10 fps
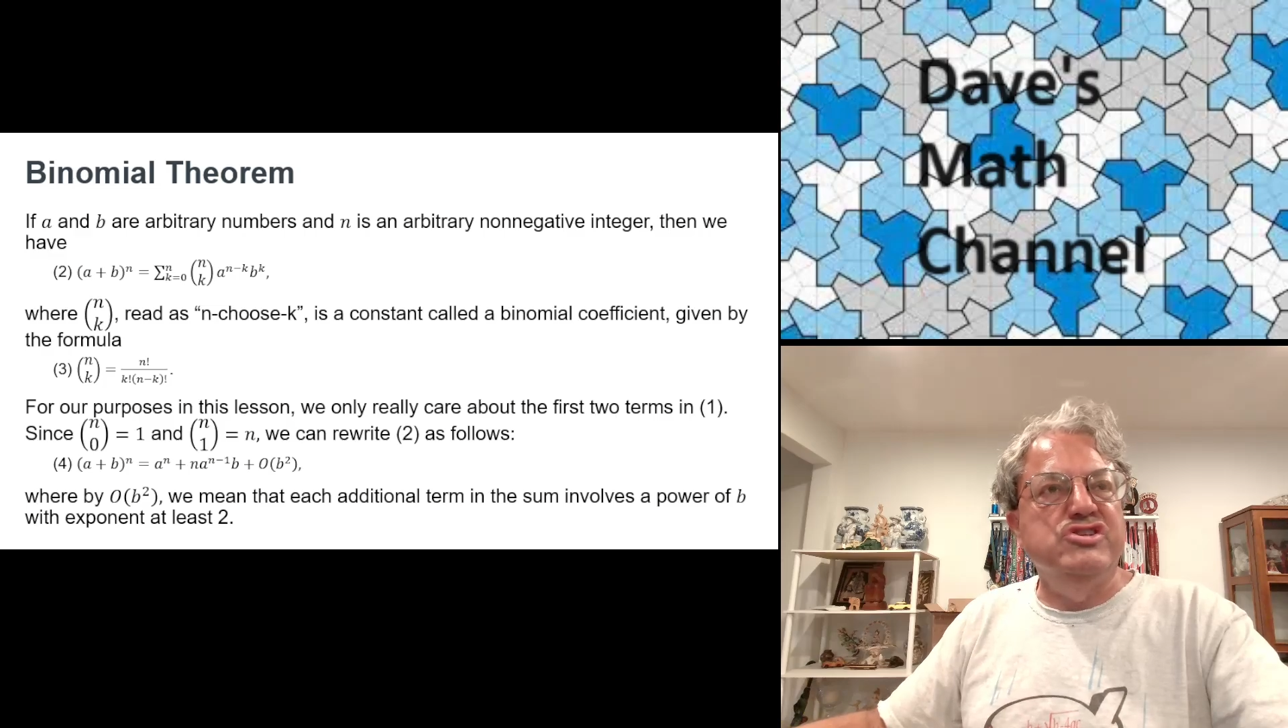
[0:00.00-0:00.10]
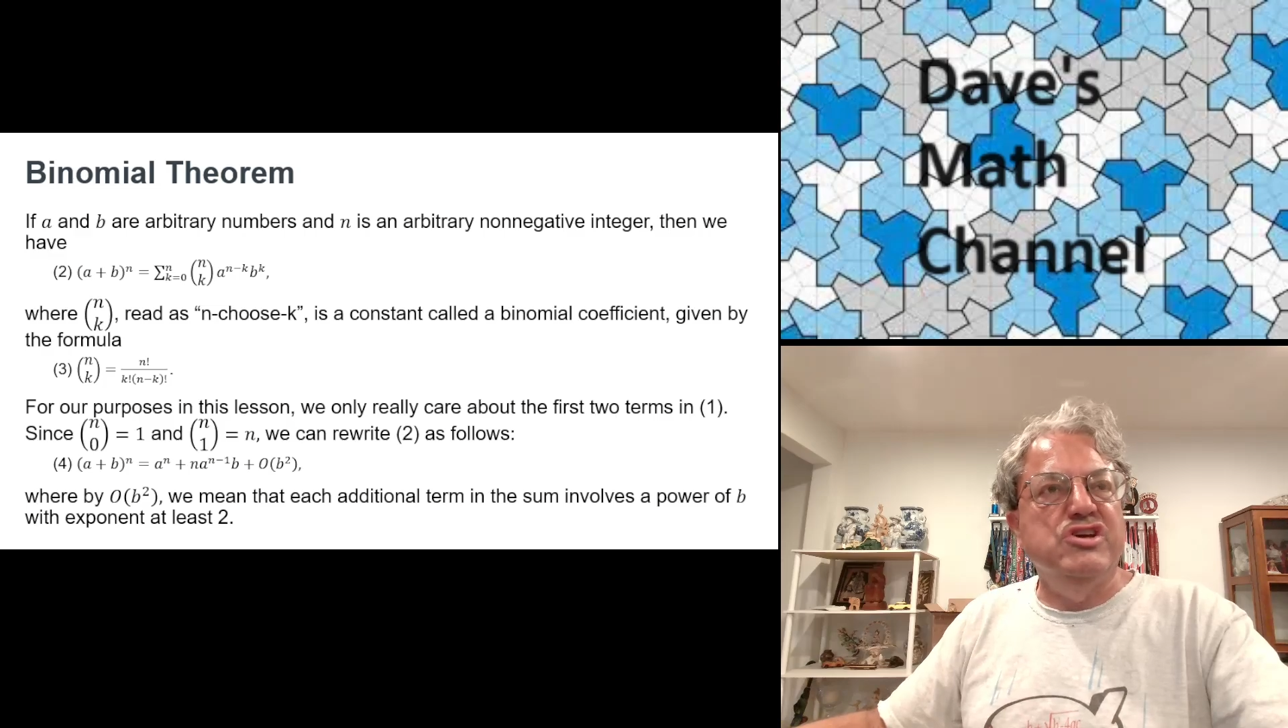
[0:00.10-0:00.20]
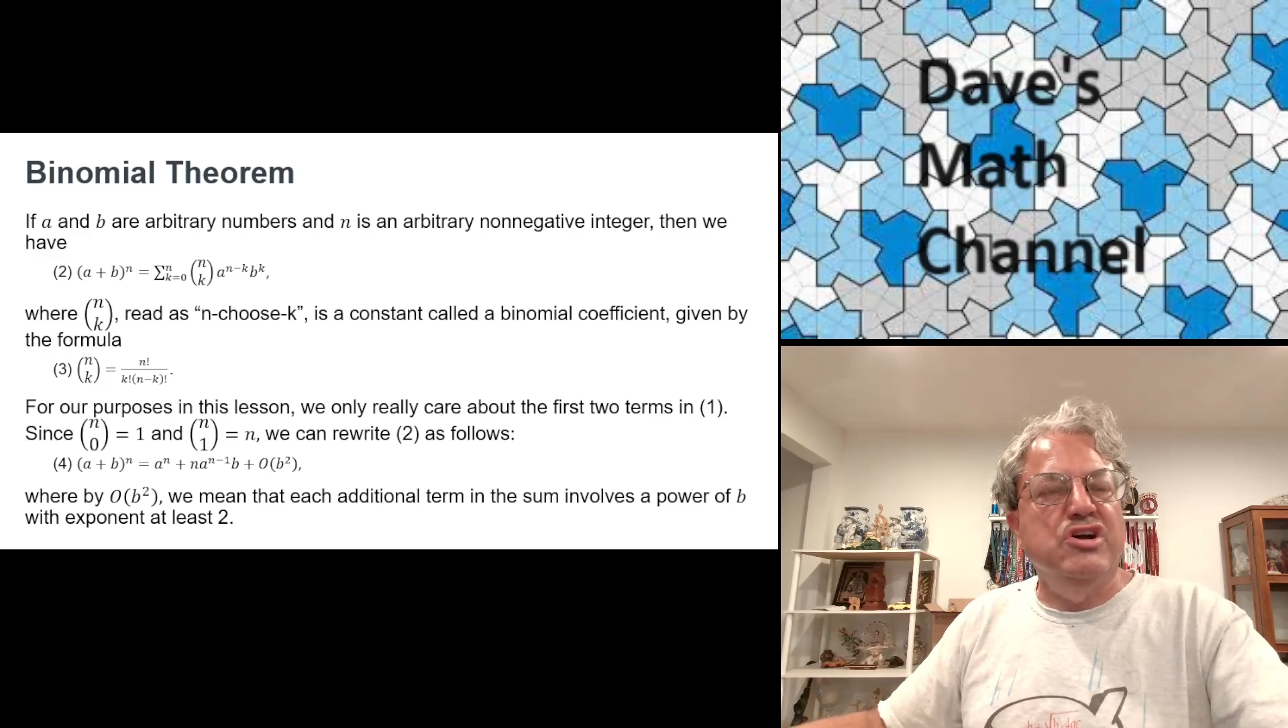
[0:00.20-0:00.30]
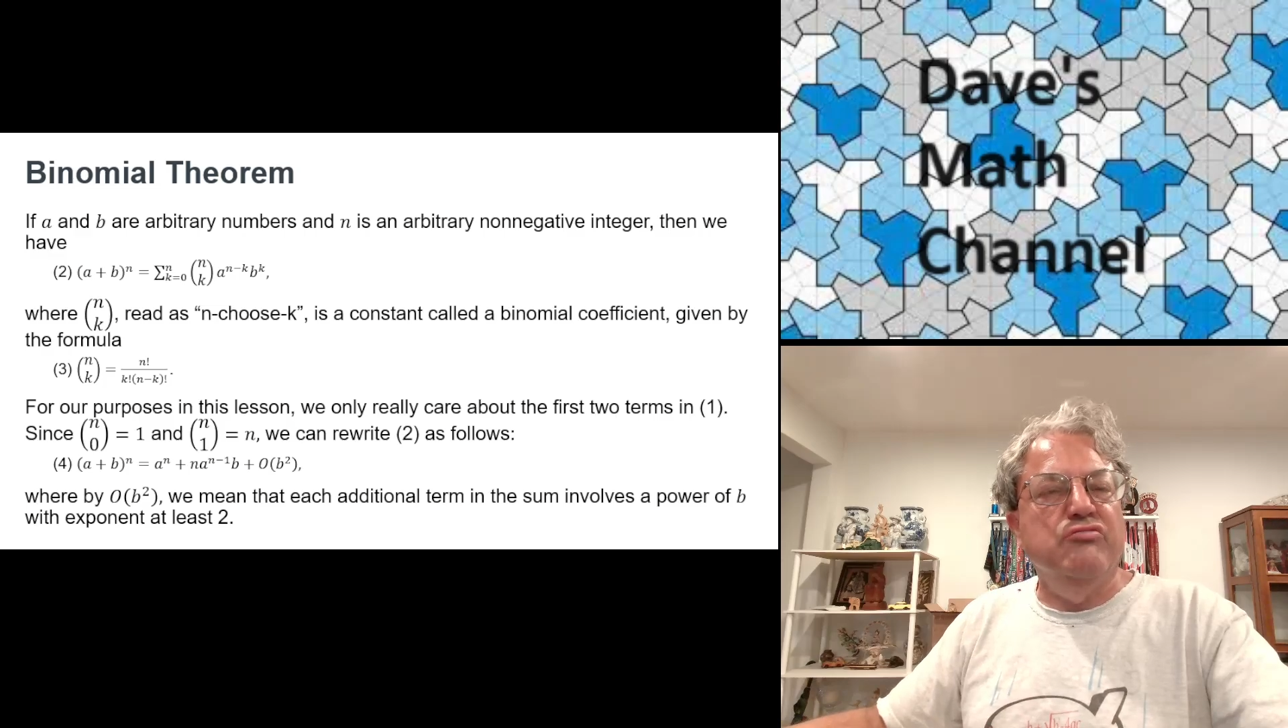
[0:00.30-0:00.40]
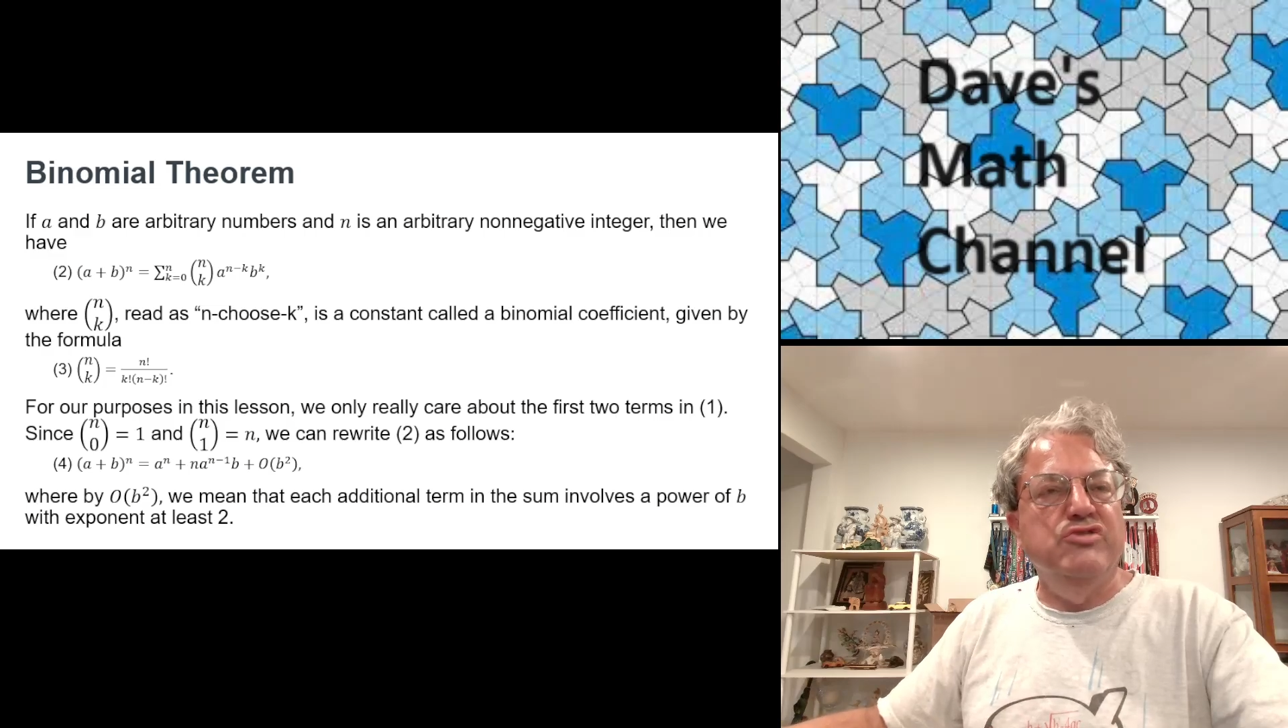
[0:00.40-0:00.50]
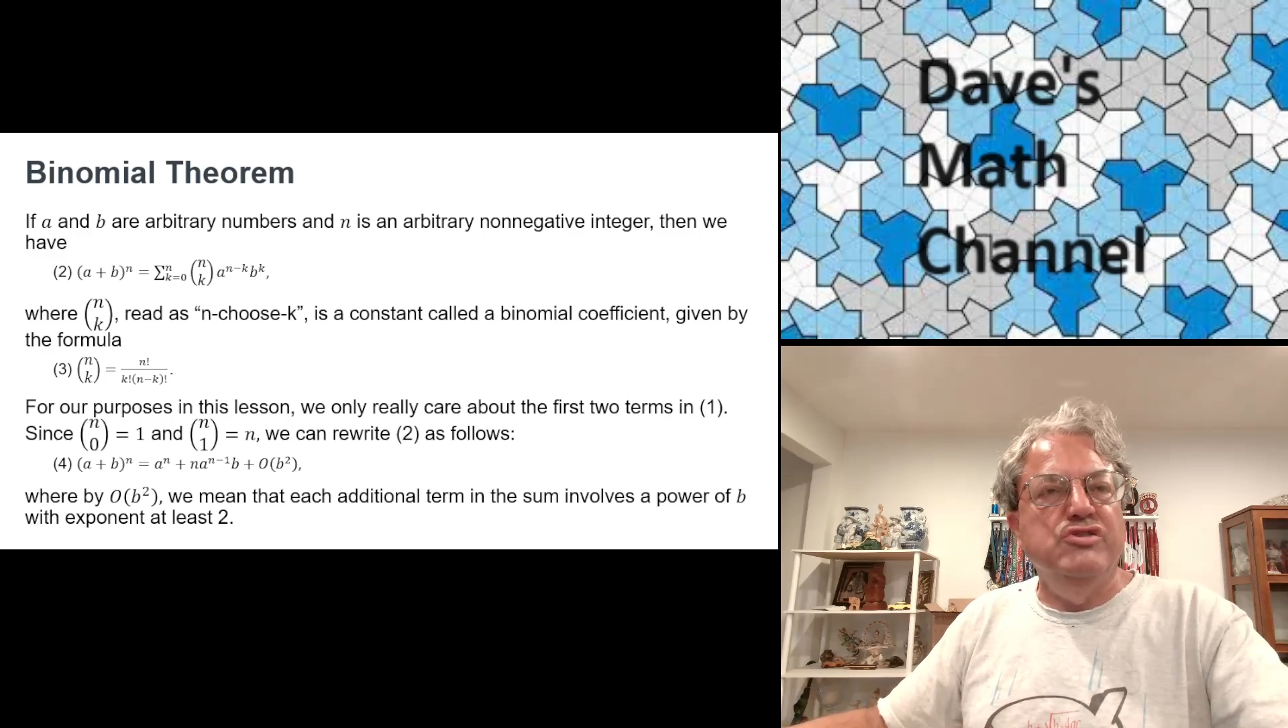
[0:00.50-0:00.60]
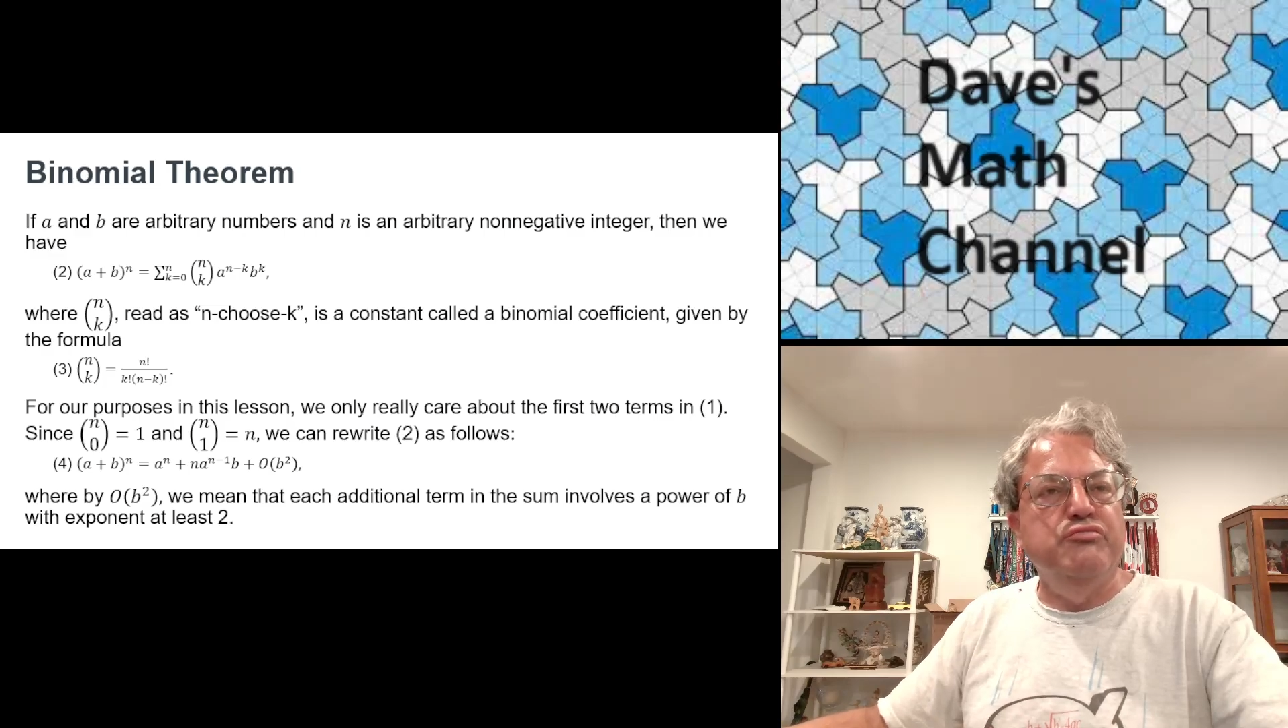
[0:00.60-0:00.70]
just uh,